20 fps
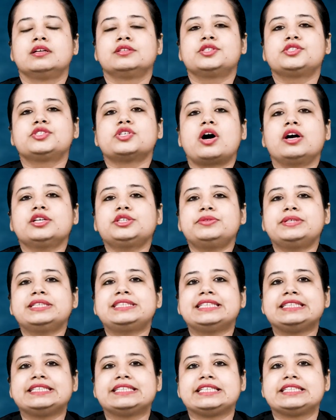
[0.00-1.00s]
To talk to
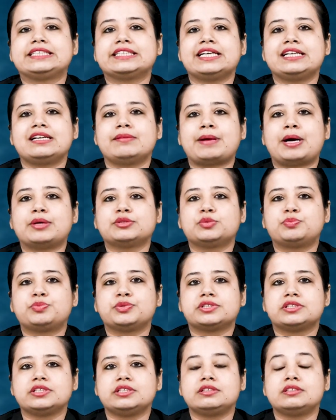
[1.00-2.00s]
us in detail about the
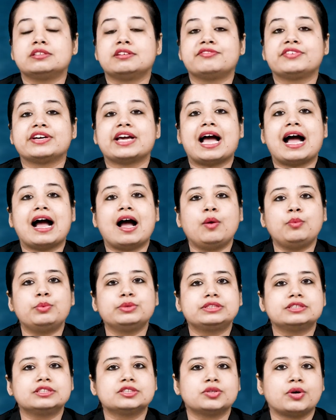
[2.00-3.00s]
procedure, we have
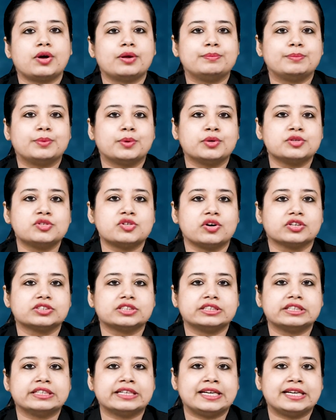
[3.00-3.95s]
with us on board Dr.